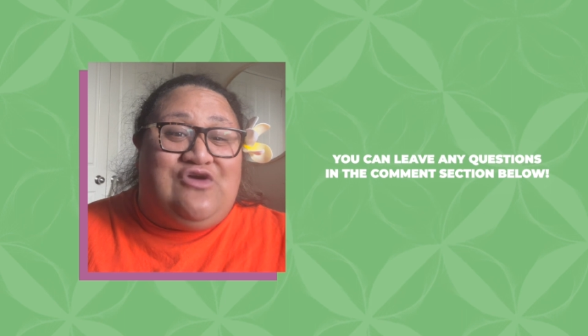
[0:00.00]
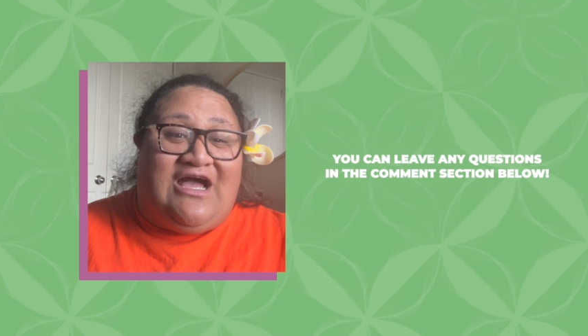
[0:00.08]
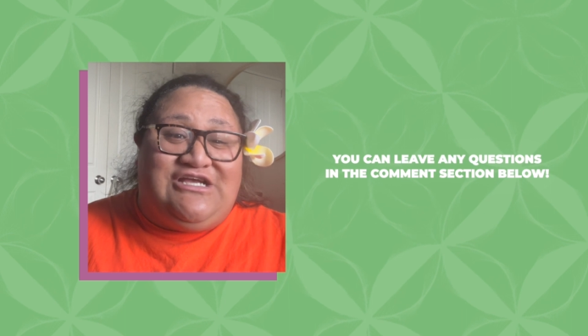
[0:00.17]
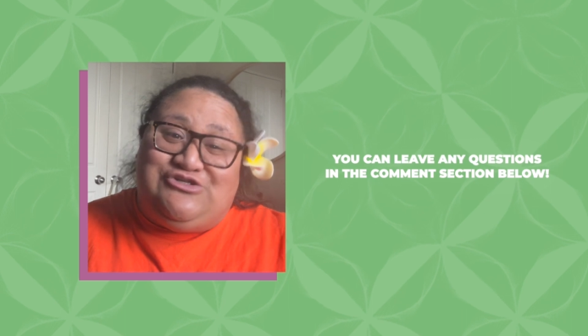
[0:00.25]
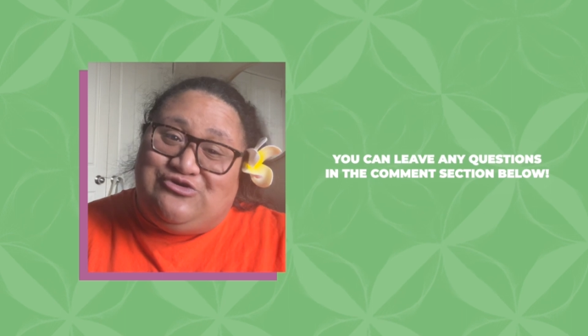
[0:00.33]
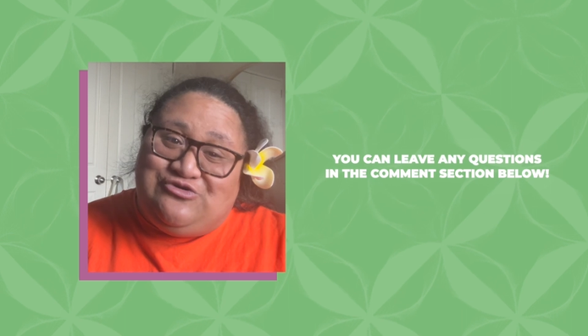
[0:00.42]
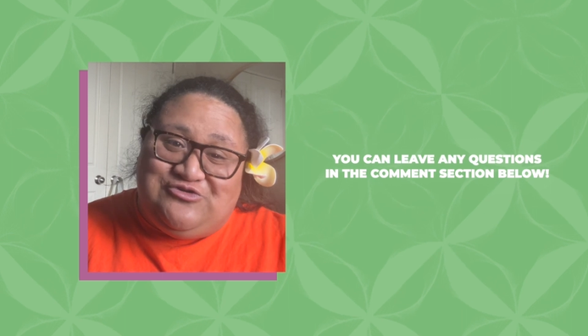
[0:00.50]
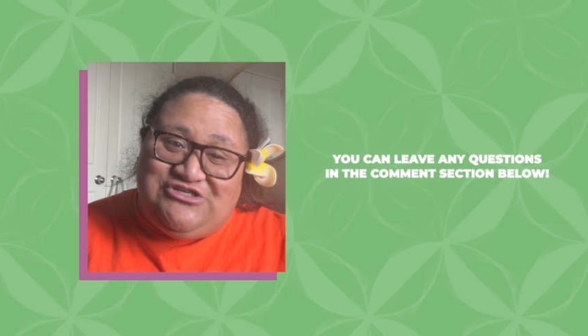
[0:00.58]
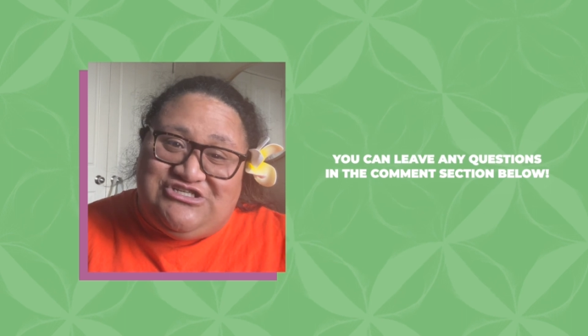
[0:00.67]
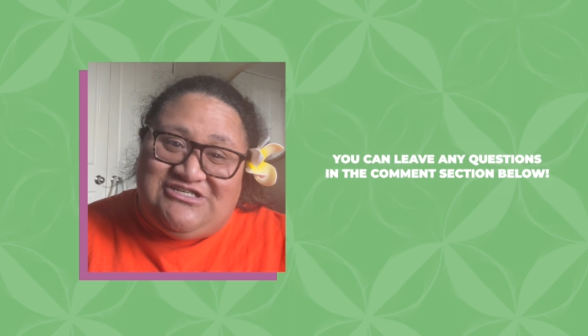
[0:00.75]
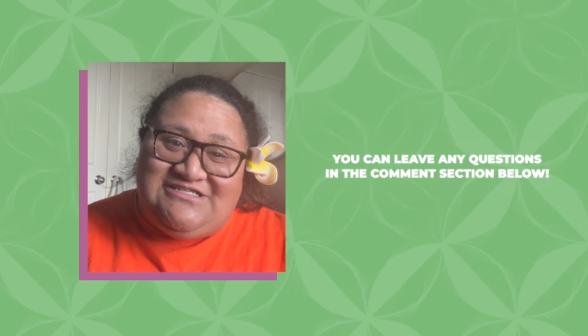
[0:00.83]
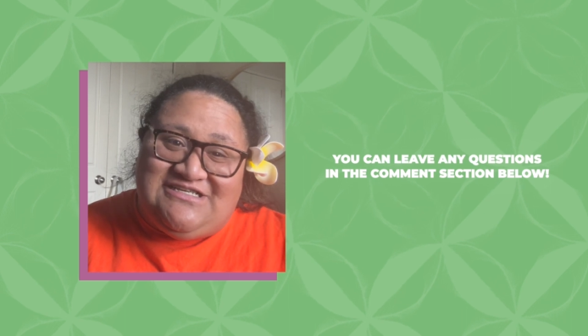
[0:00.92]
ask your
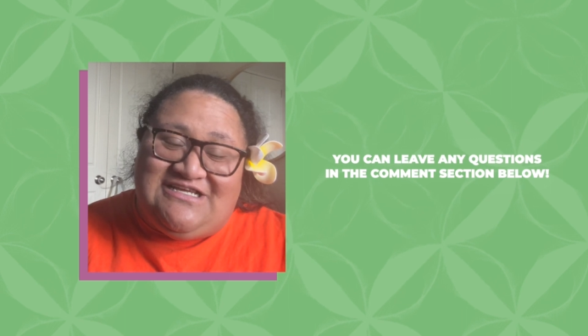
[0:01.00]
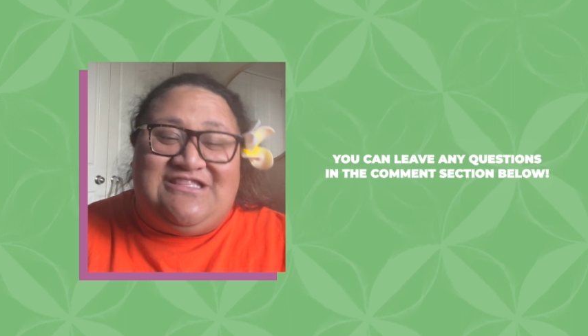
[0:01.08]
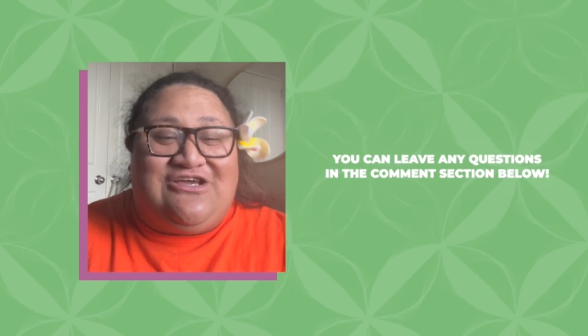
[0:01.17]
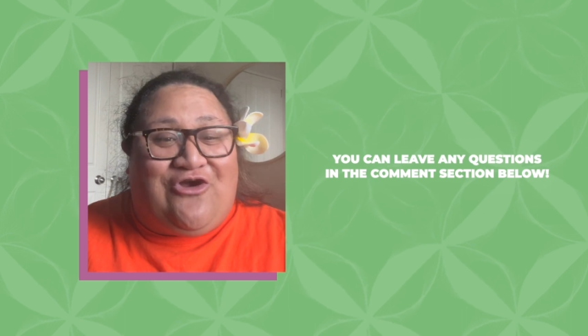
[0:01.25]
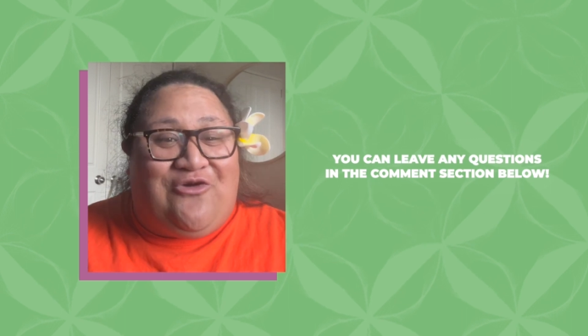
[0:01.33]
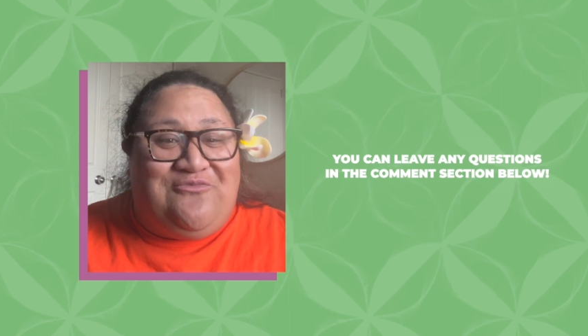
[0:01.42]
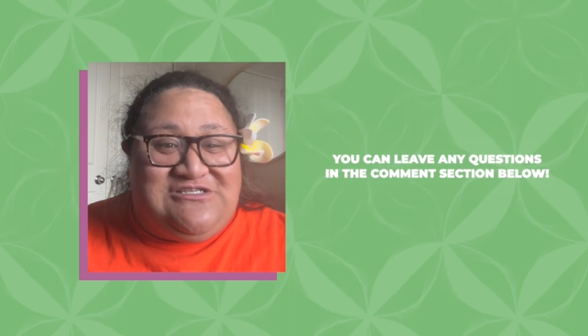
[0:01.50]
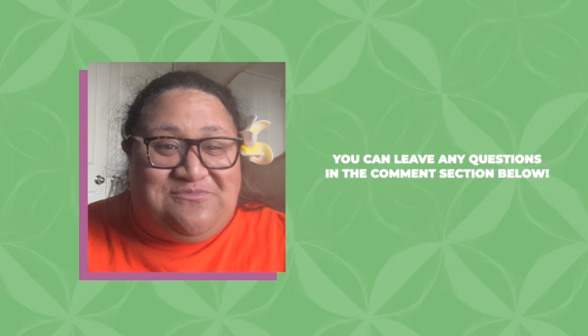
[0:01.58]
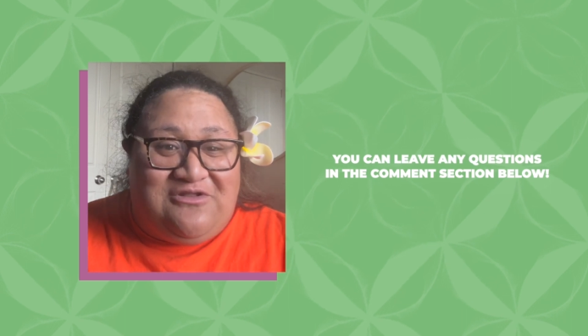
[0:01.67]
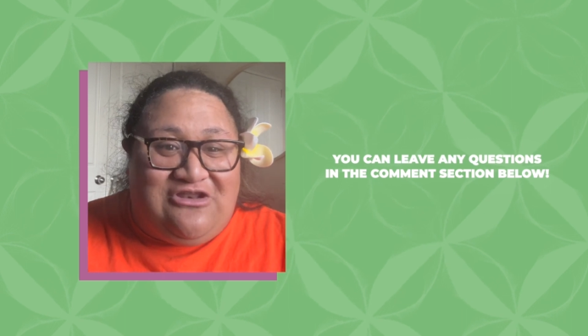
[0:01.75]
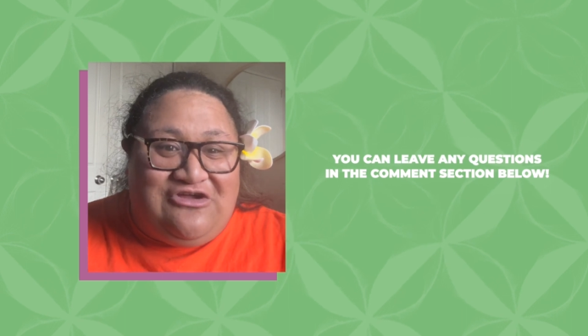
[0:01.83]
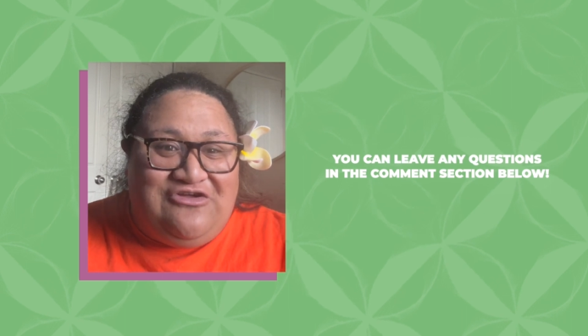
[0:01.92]
questions in the comments
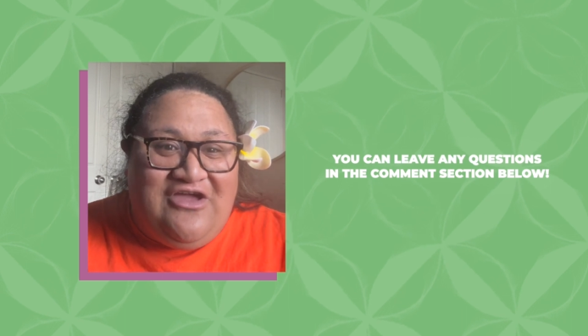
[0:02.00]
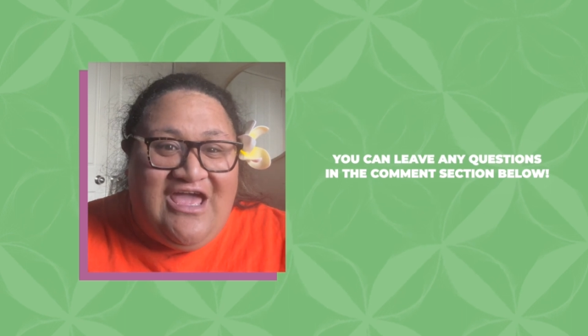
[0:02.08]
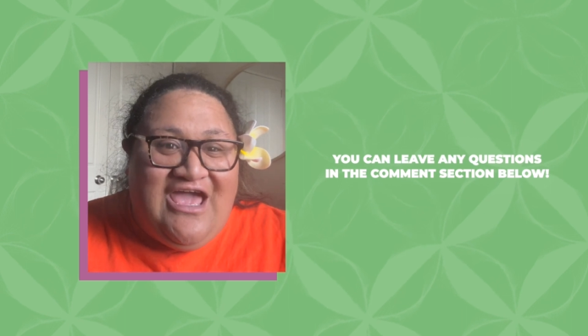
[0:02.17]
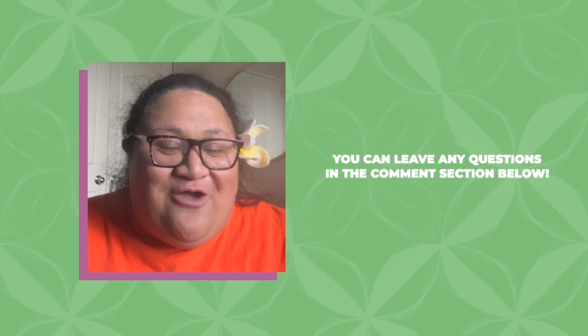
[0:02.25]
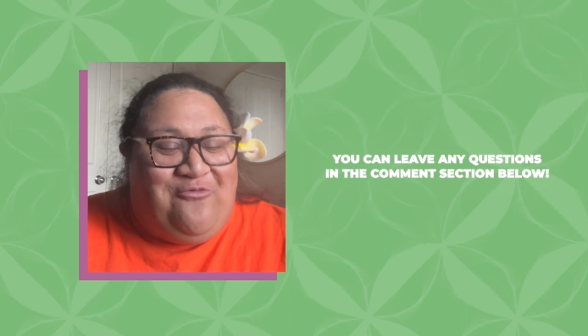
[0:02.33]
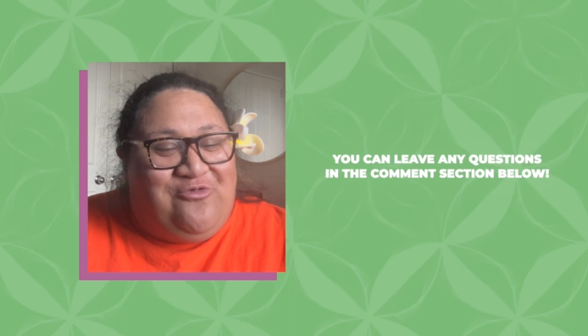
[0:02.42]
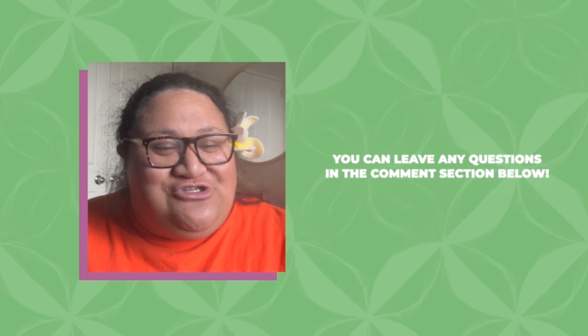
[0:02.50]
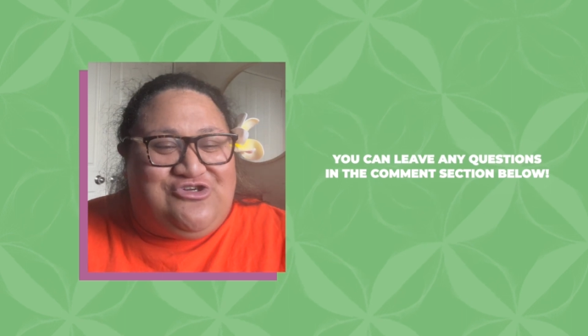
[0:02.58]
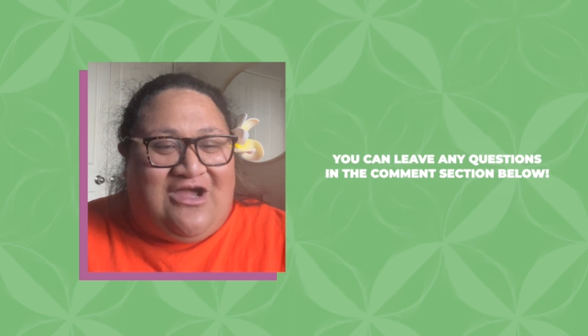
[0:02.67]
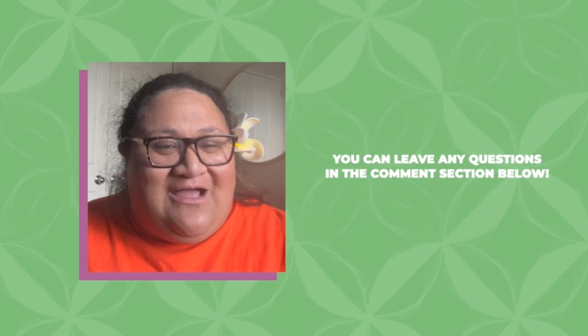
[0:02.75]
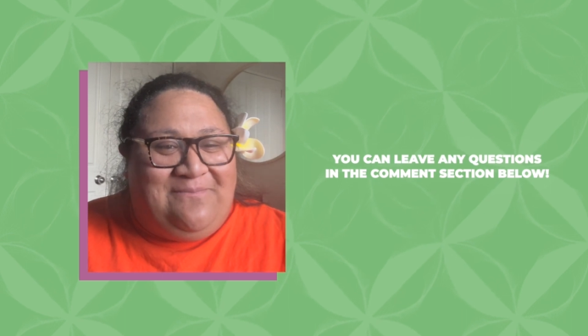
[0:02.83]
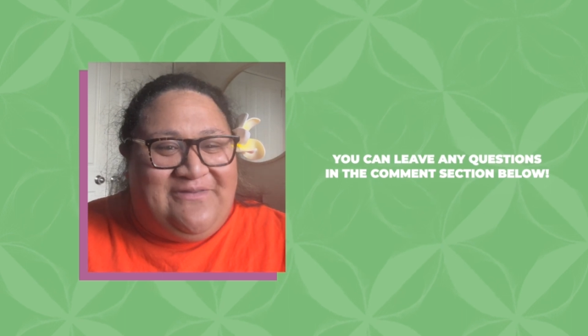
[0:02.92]
below and we'll
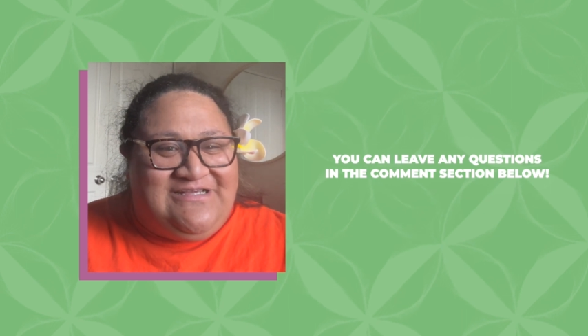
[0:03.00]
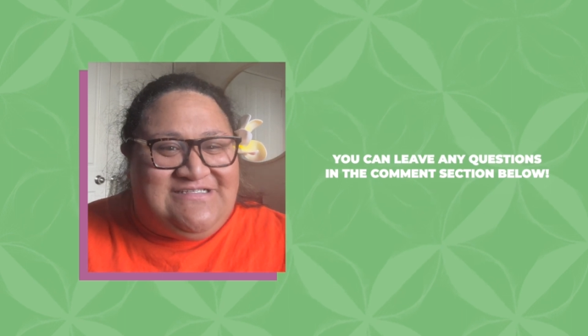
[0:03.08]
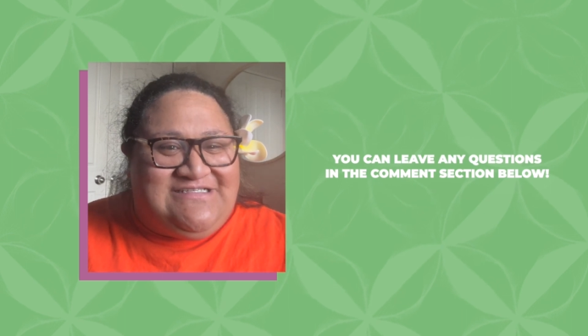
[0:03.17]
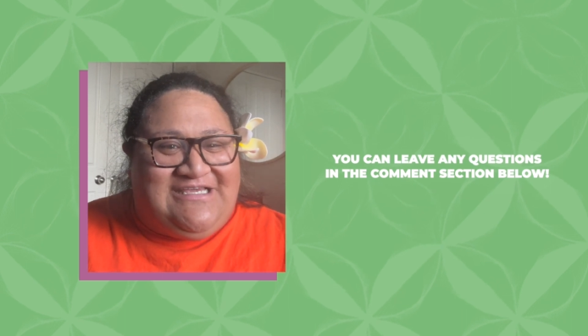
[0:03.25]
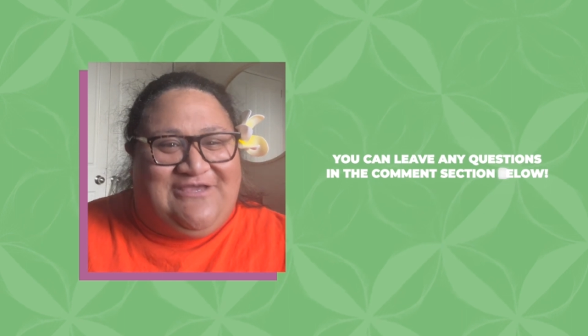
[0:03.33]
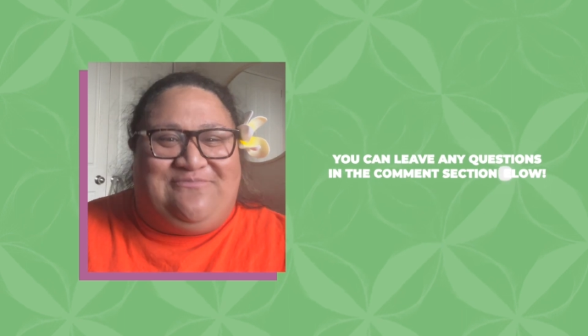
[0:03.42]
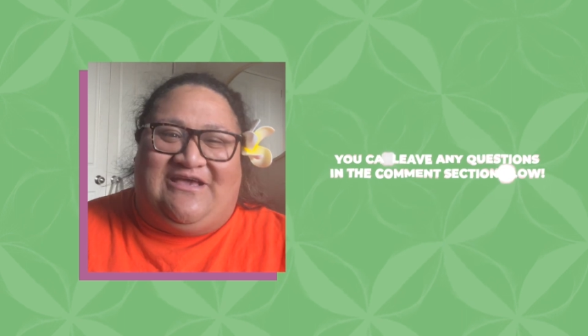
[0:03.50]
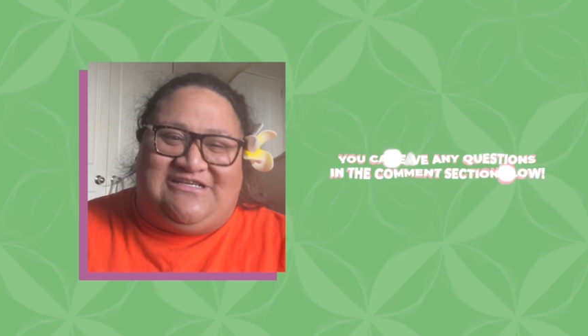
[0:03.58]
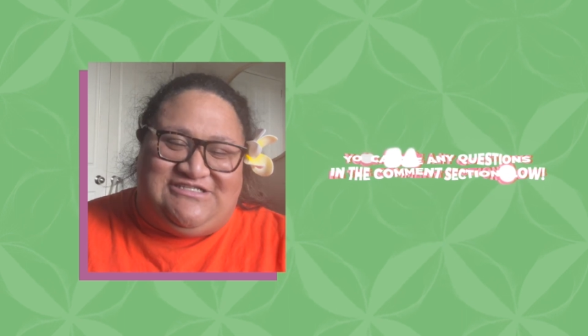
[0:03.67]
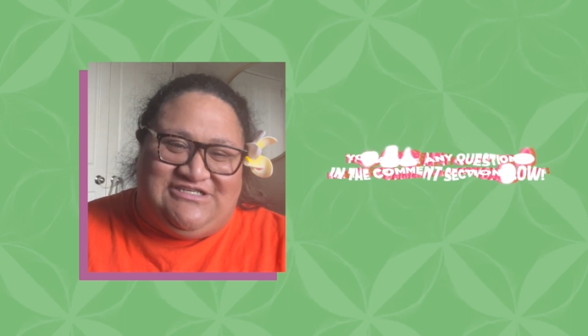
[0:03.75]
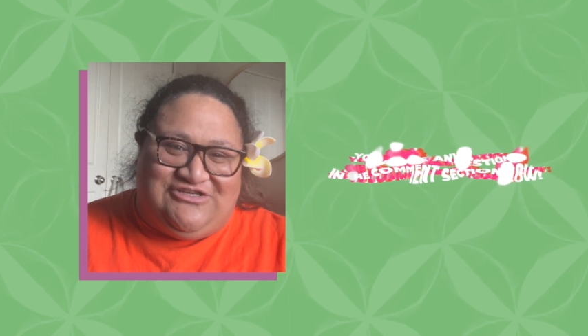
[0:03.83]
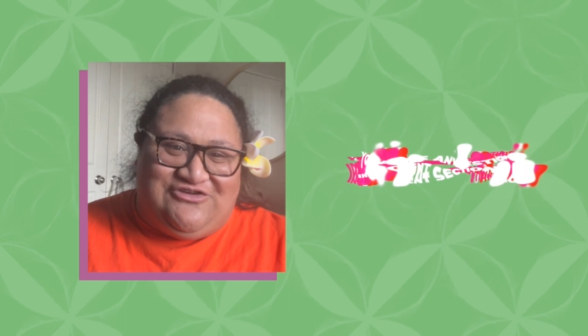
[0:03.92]
try our best to get back
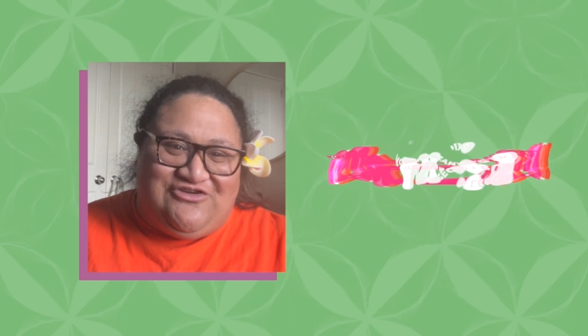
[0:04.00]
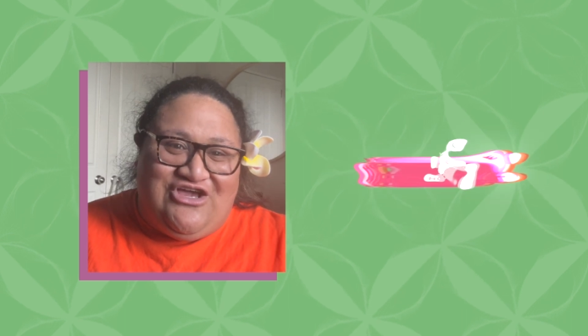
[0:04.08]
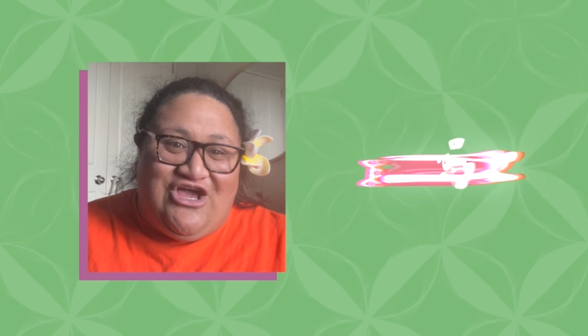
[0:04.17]
to you.